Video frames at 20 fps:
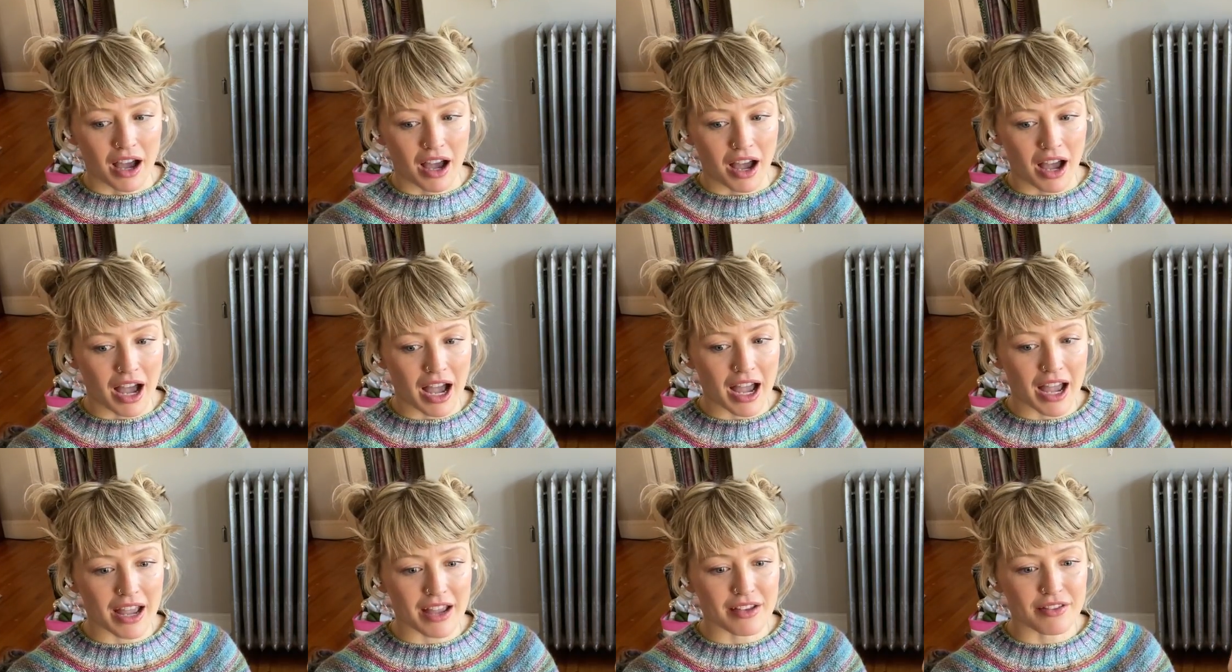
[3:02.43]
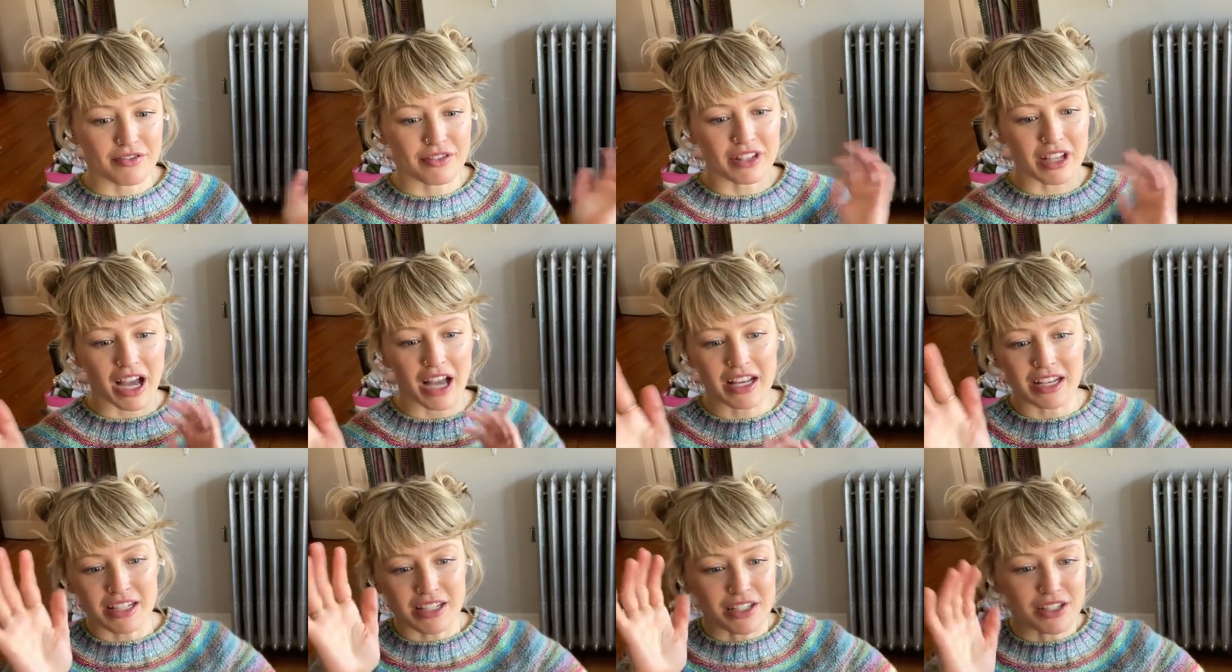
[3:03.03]
I've
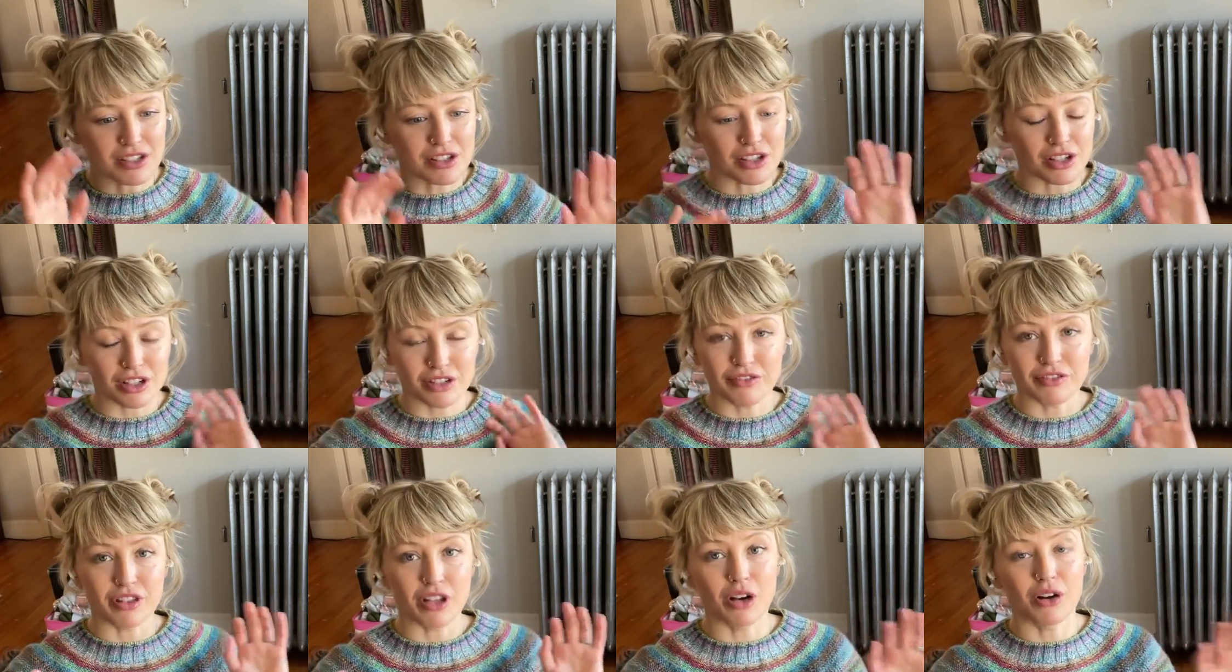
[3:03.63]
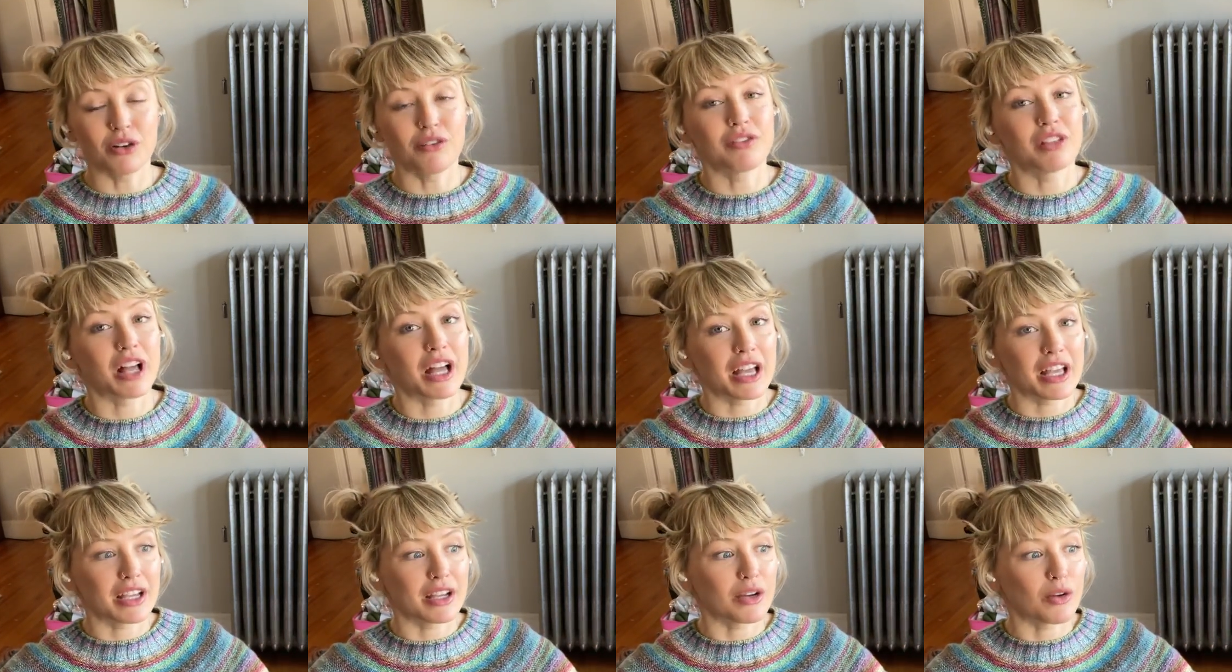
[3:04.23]
gotten into this good flow of
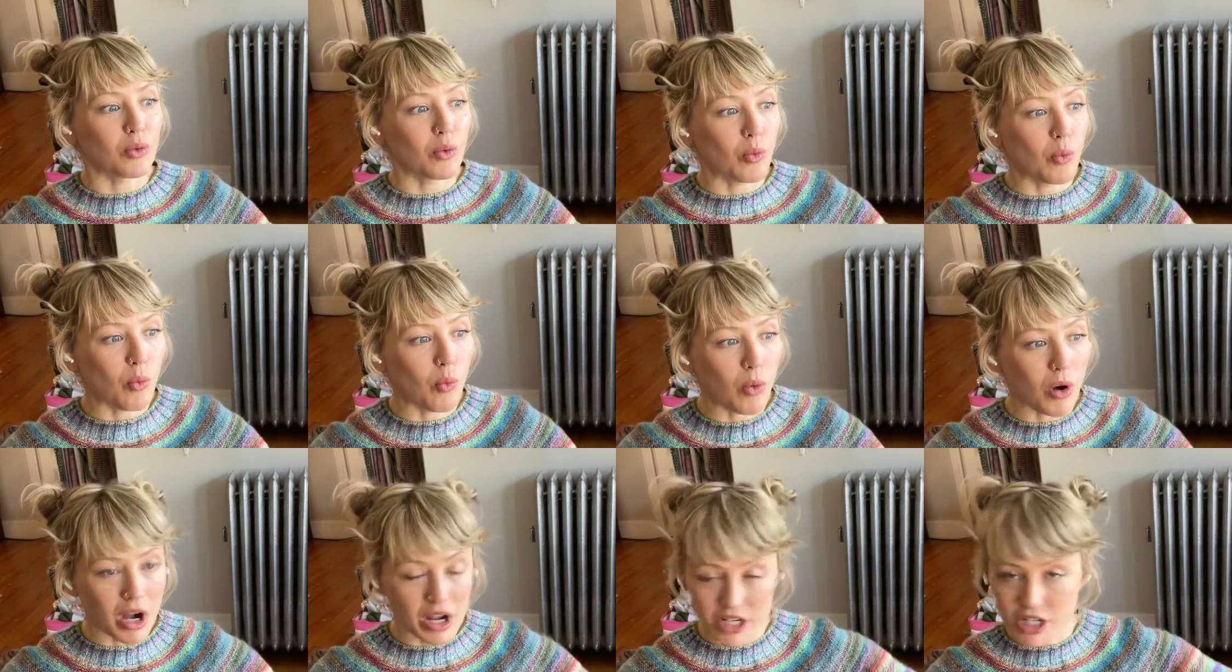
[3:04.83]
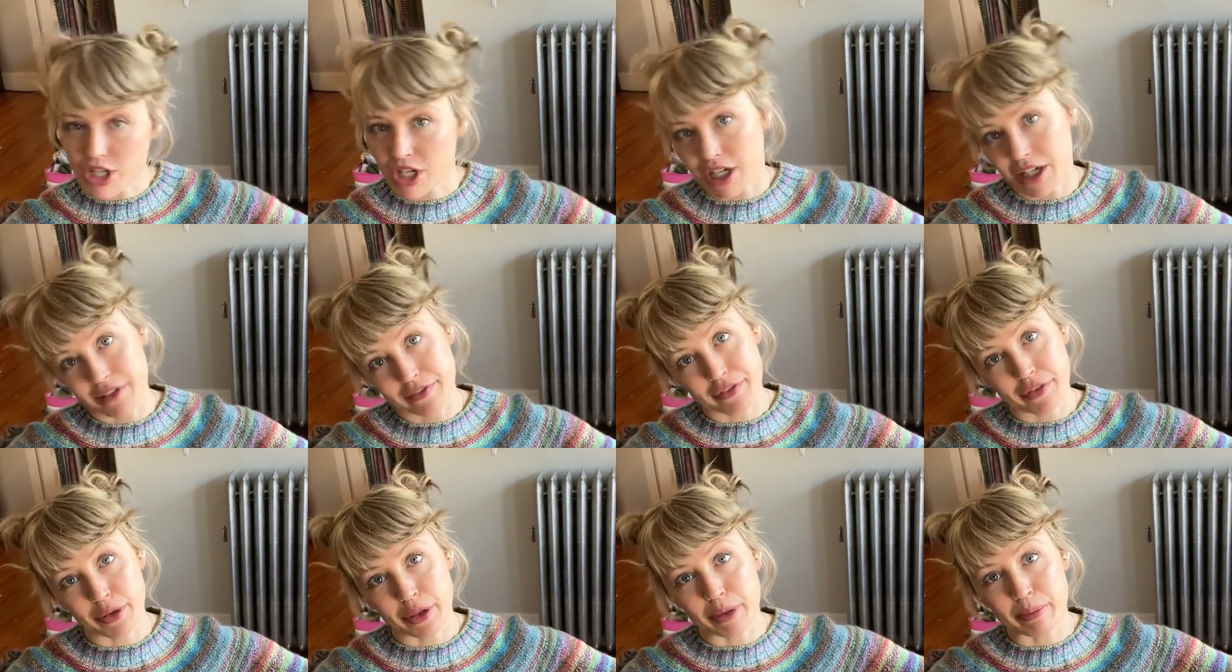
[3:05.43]
like washing
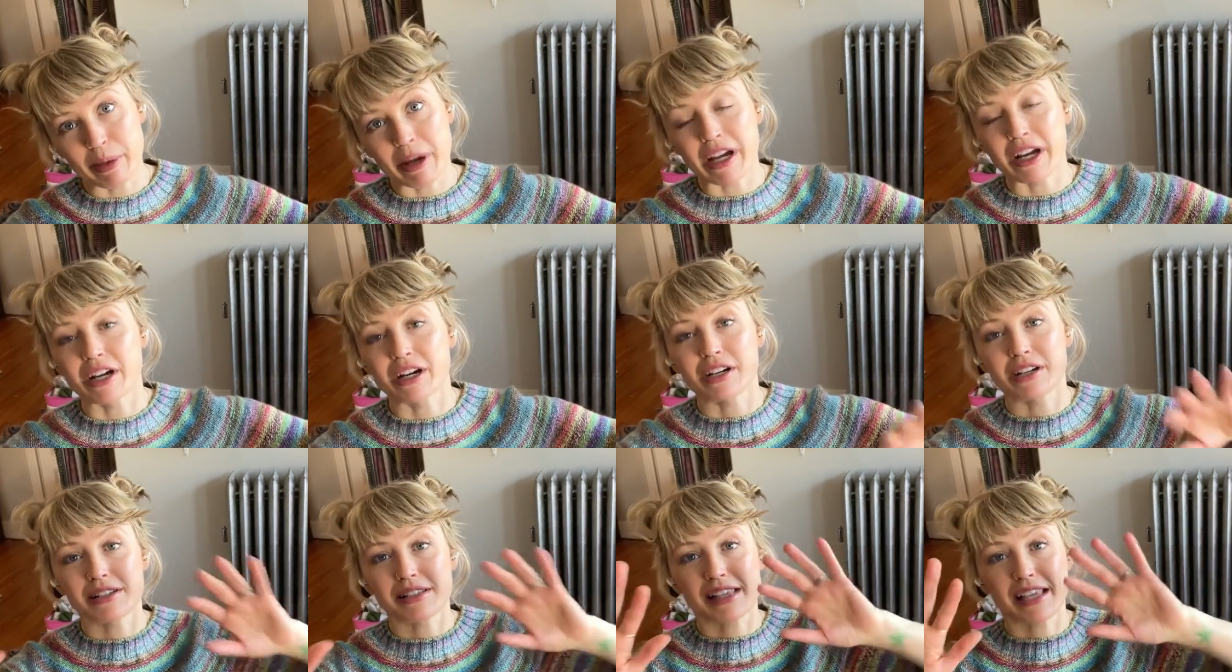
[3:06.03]
four pairs,